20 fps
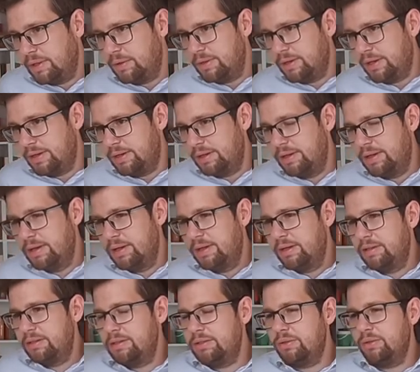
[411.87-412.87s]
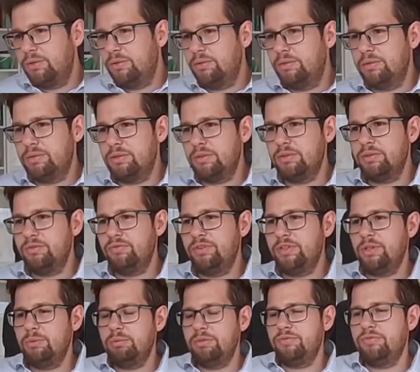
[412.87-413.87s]
Okay, so you
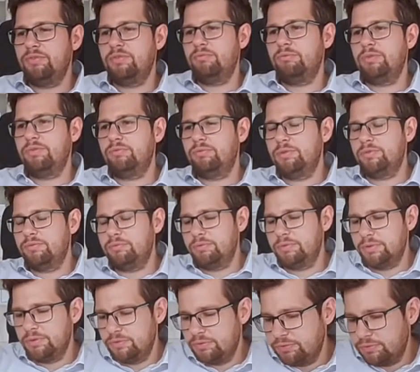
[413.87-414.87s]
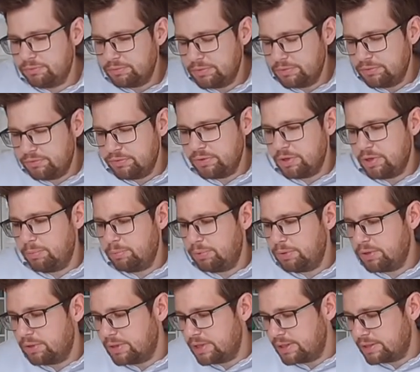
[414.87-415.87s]
think with your
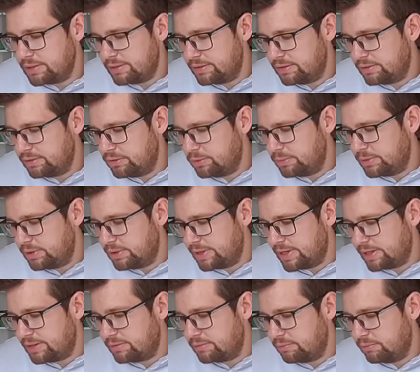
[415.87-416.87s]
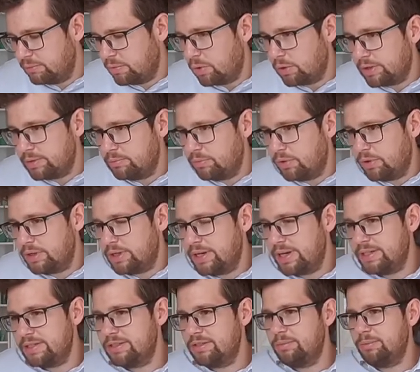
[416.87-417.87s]
products you will get more and more
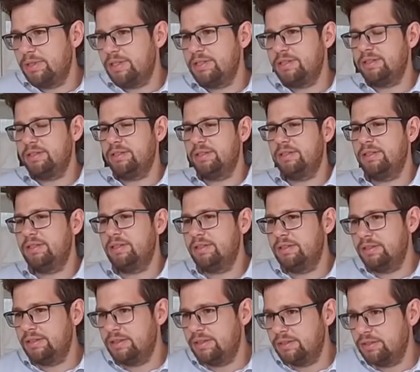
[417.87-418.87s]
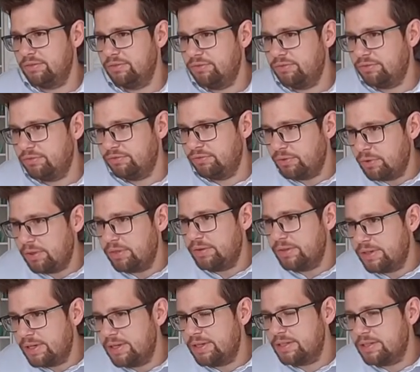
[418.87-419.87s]
customers in the further
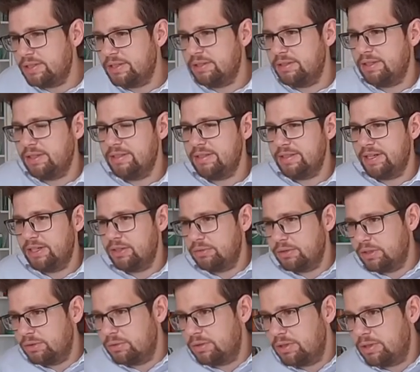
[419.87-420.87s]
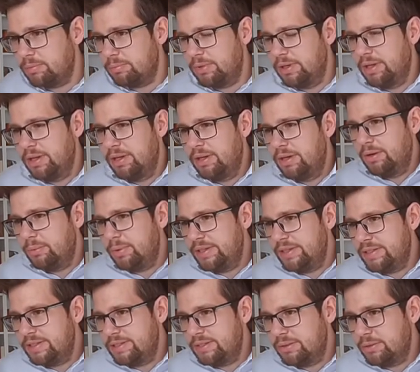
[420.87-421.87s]
years in Central Europe? Will
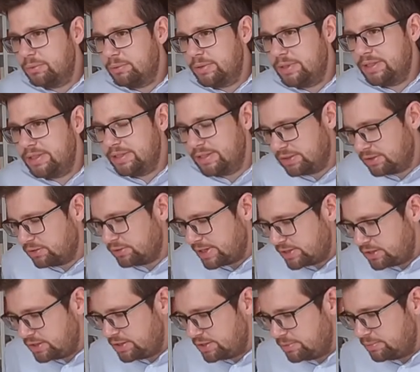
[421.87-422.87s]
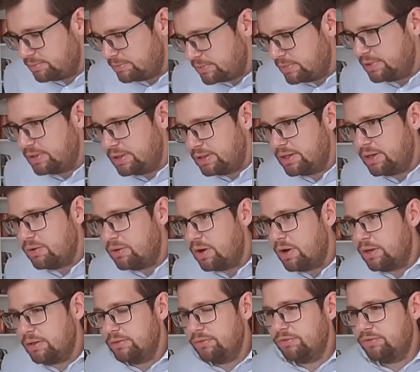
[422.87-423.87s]
this strategy go
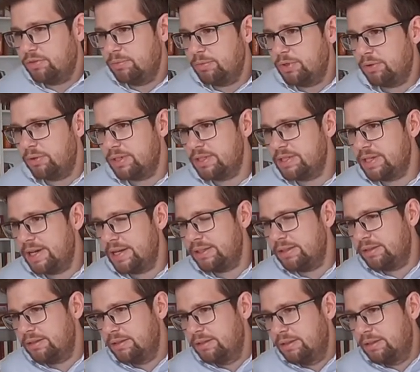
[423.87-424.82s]
on from your side?